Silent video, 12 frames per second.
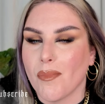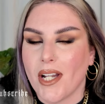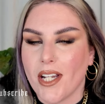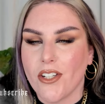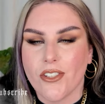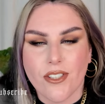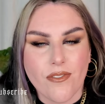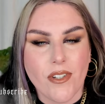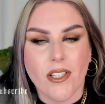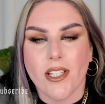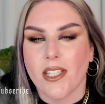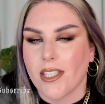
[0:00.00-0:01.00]
I just felt
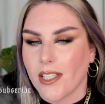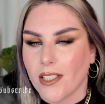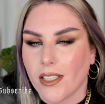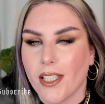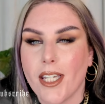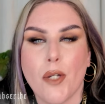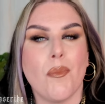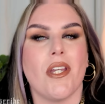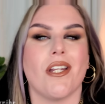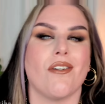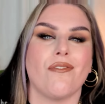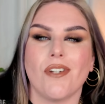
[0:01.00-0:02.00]
like getting glam and
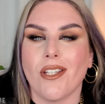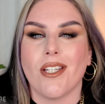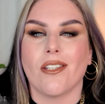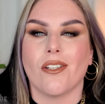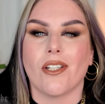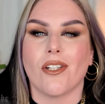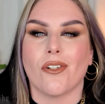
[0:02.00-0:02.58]
I felt like looking